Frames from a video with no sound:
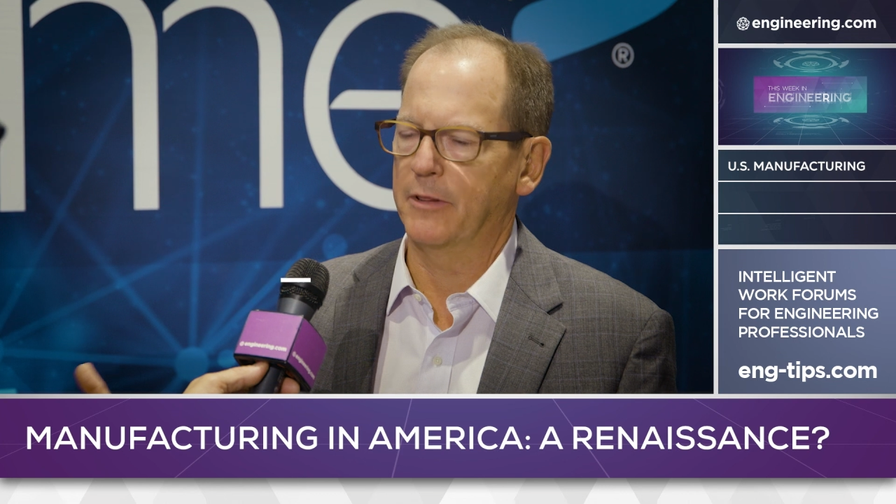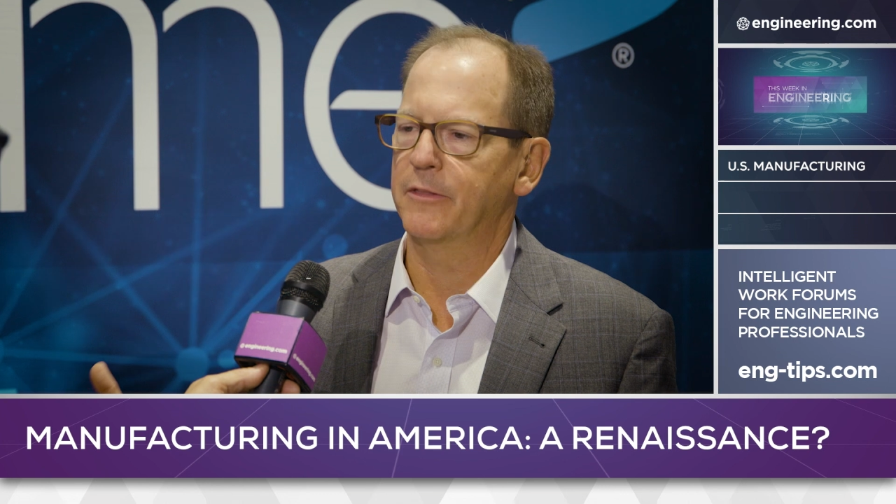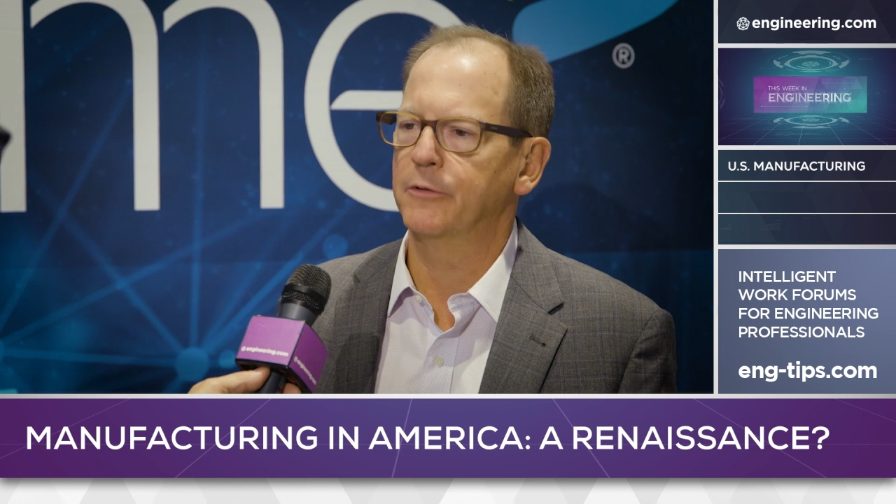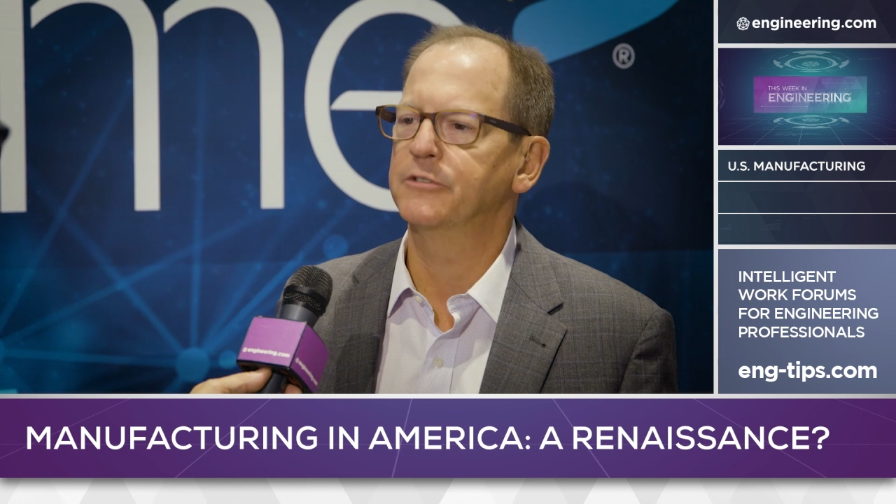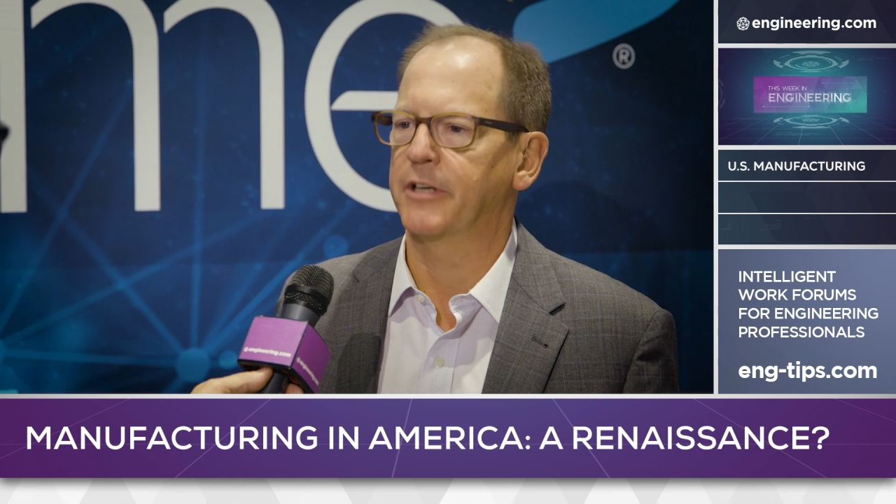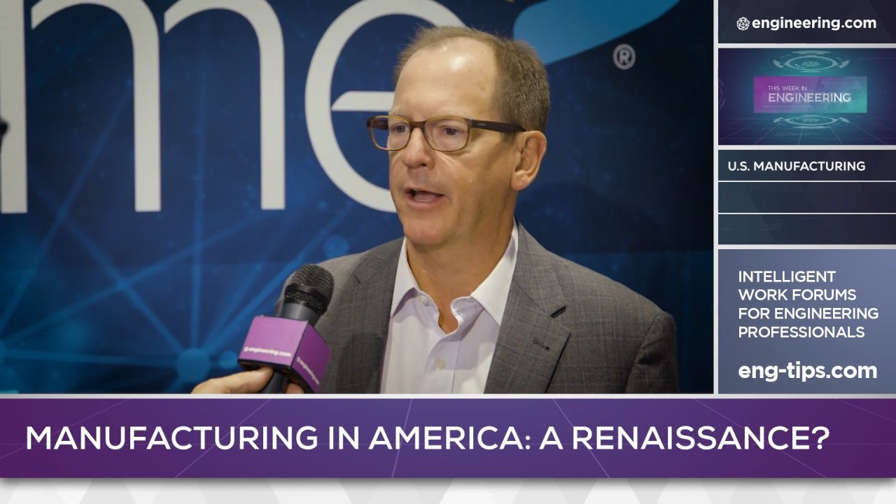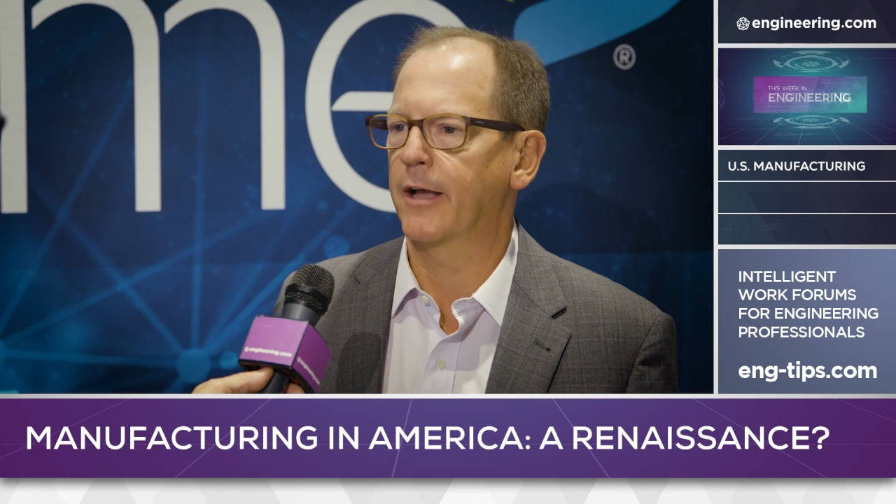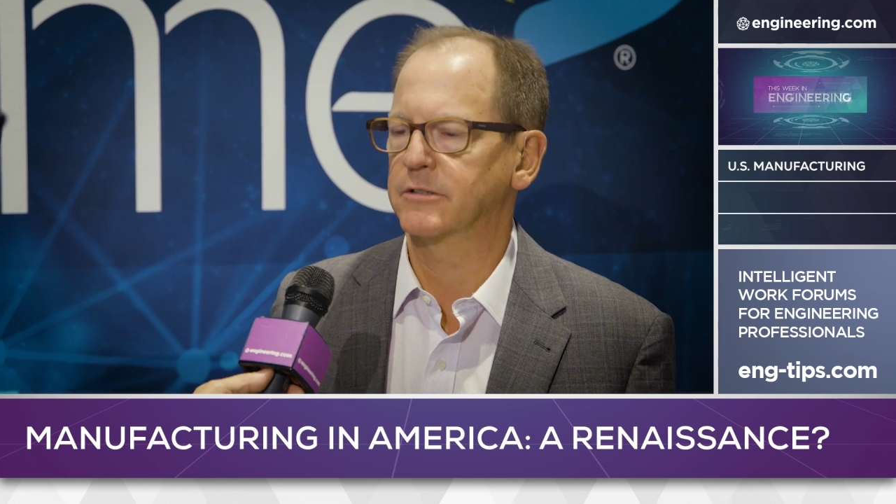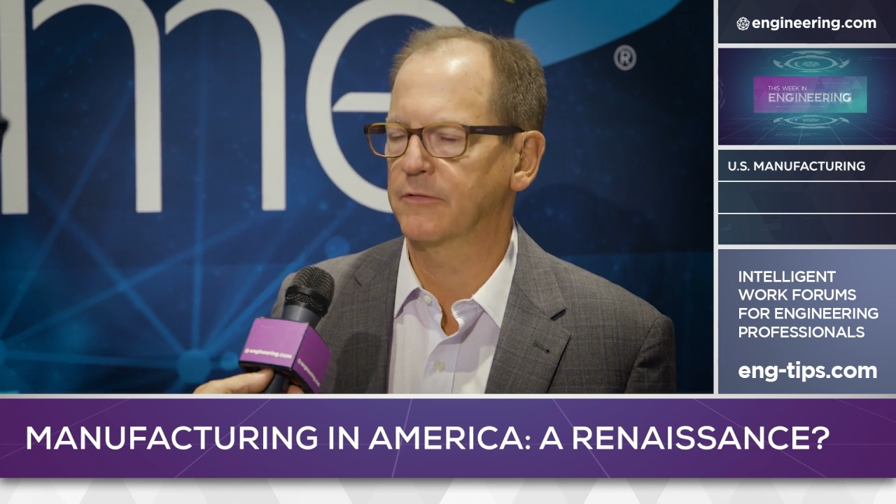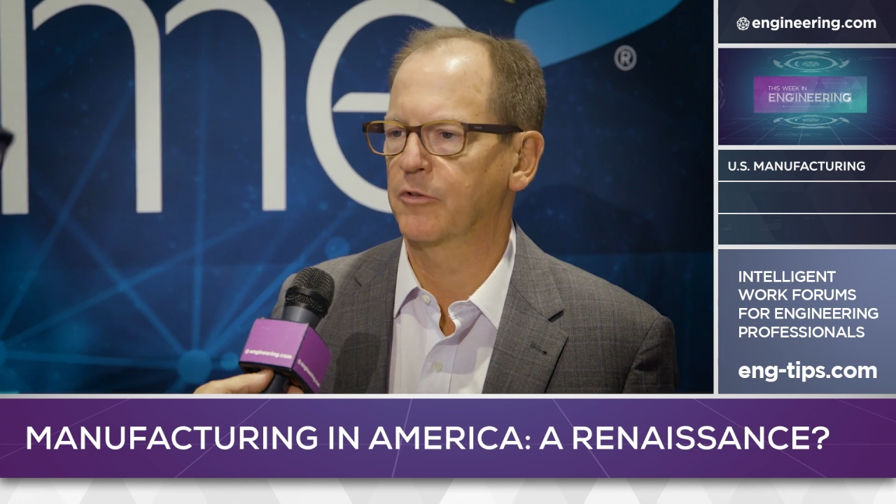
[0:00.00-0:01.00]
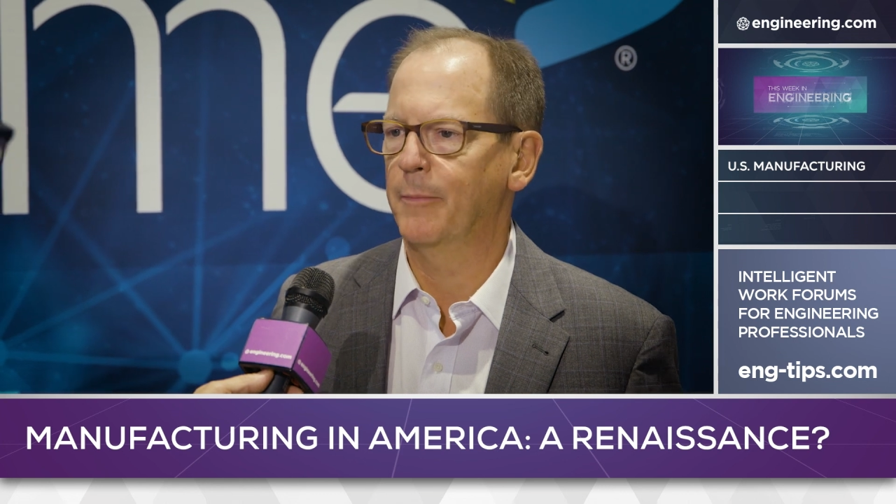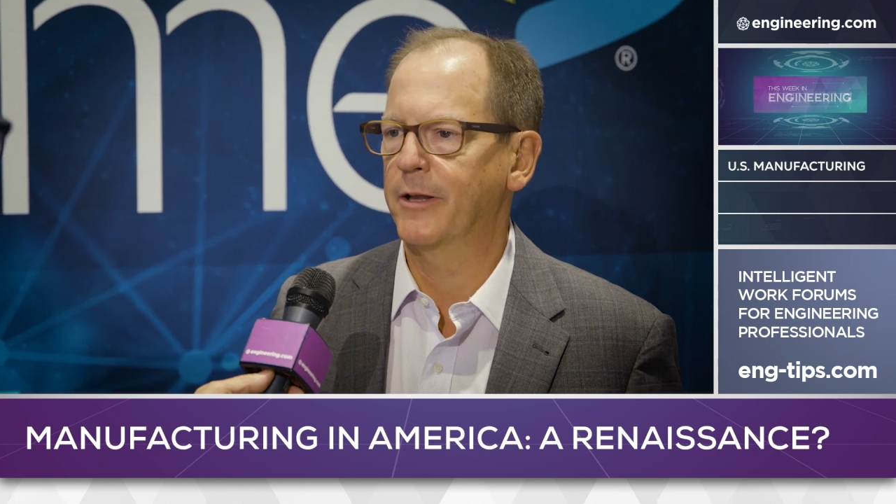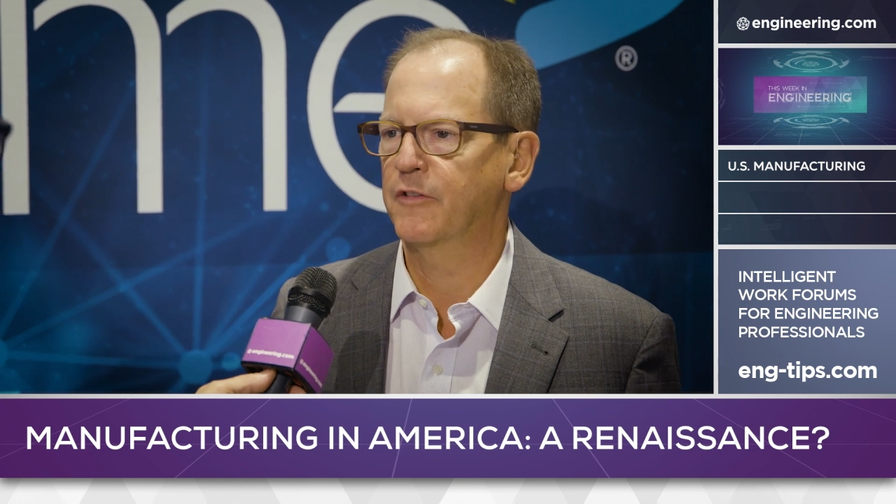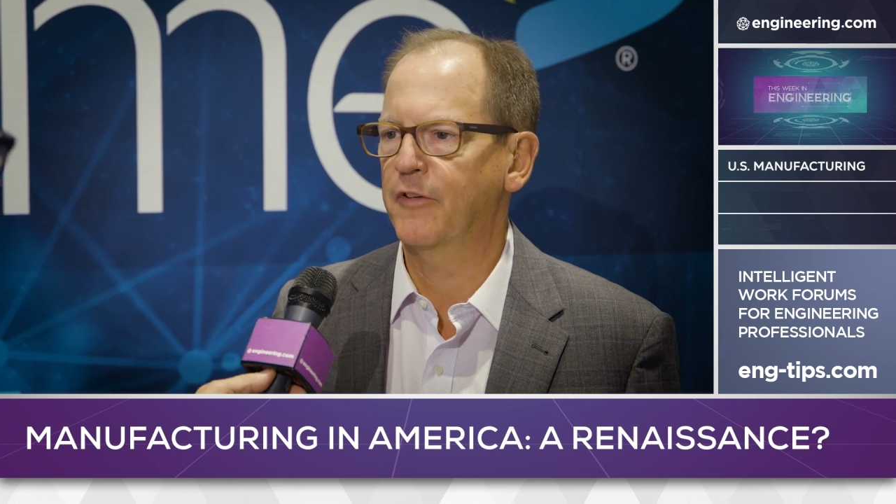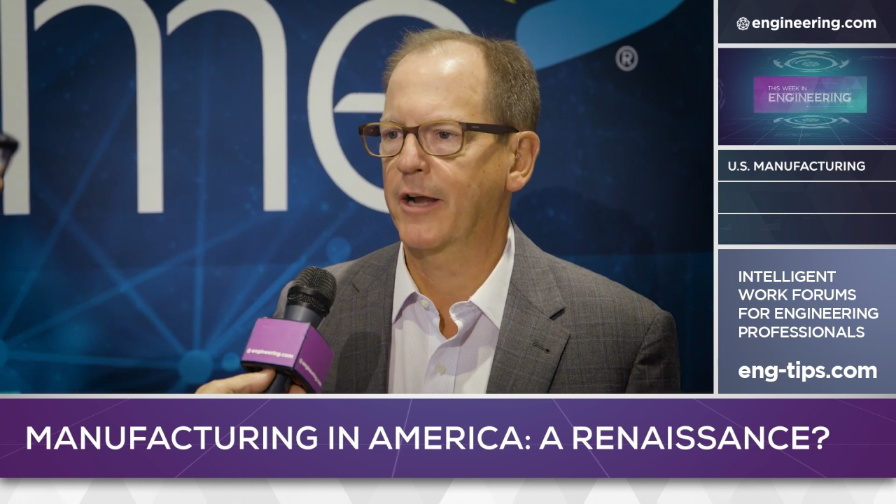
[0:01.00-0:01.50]
enthusiasm for
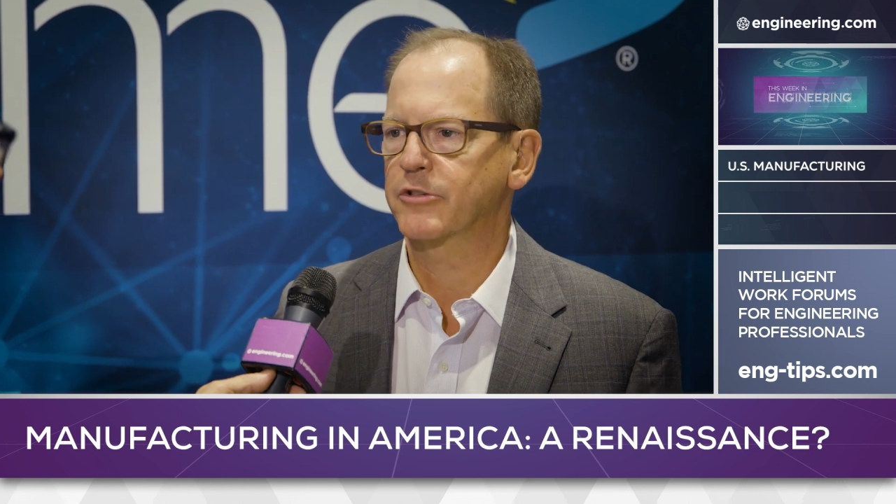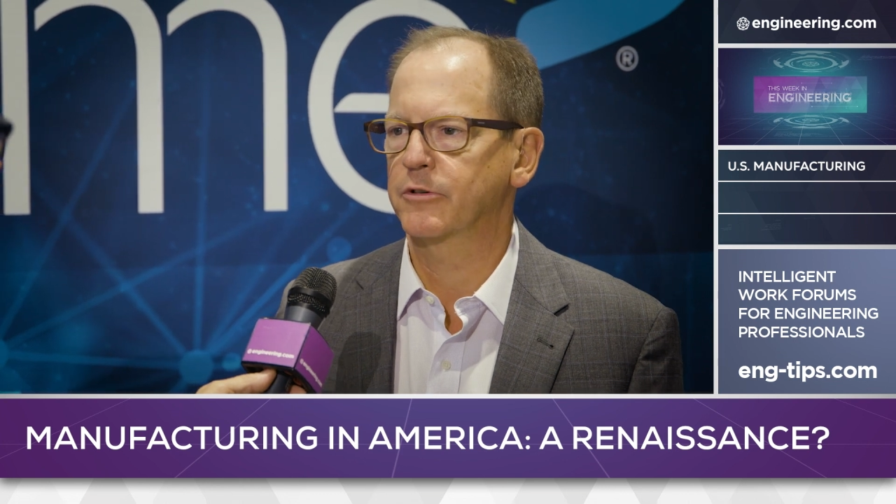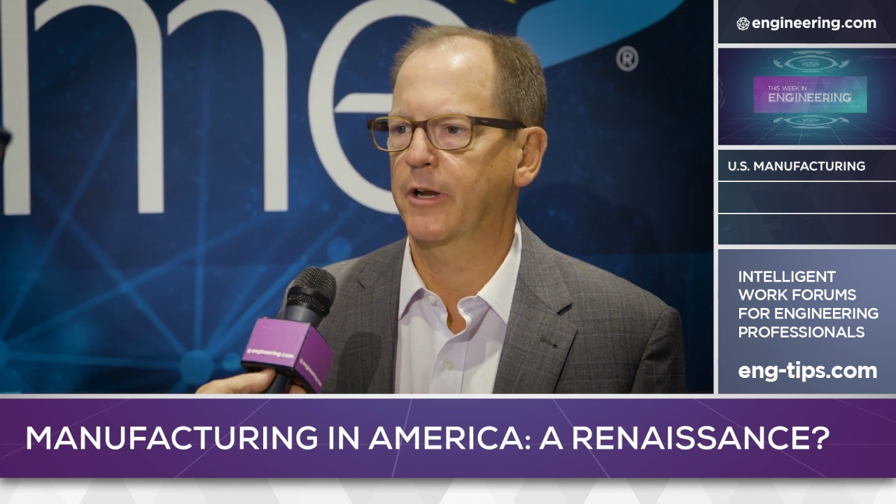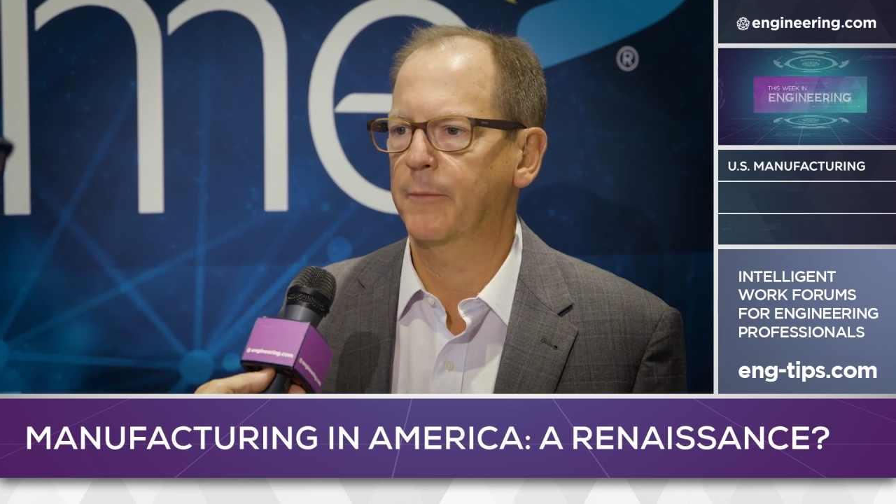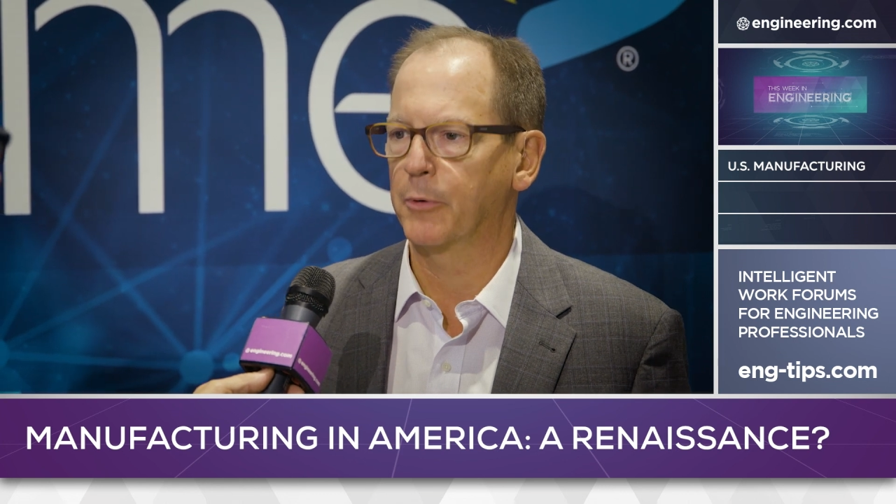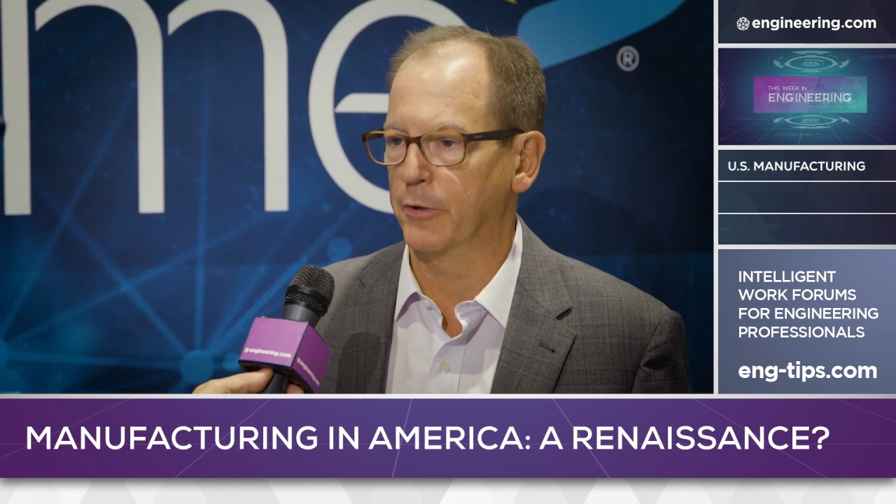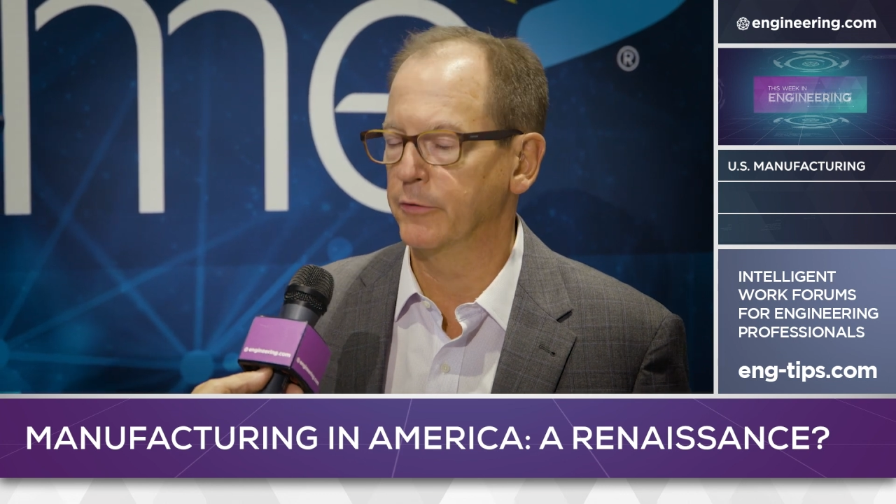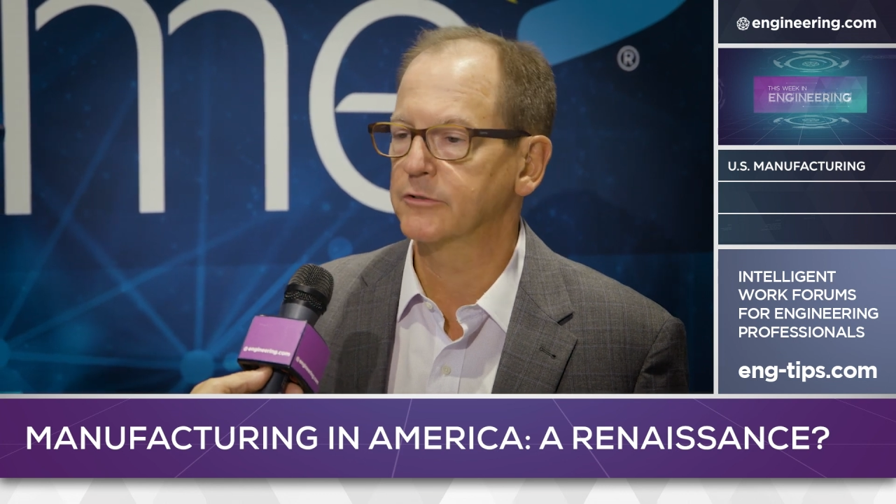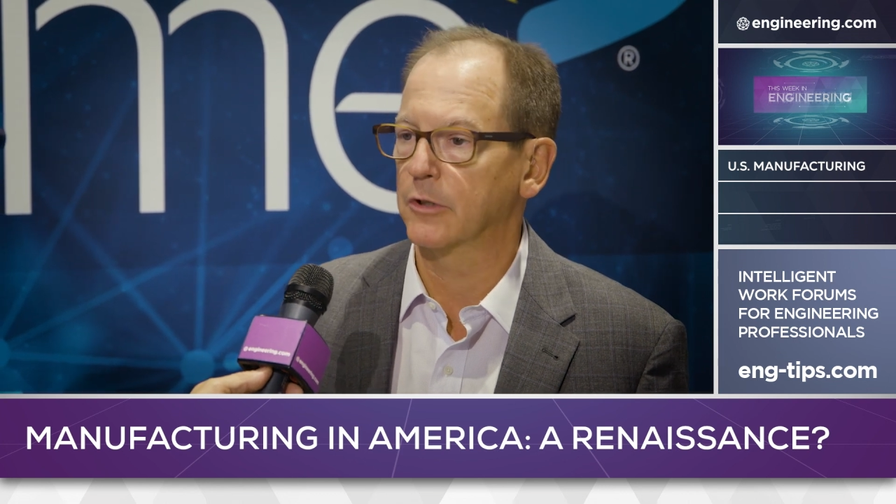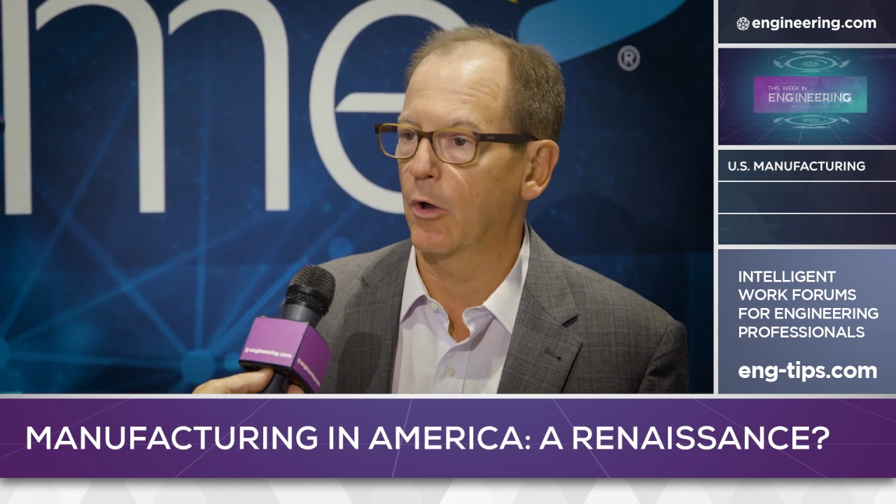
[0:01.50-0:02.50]
manufacturing produced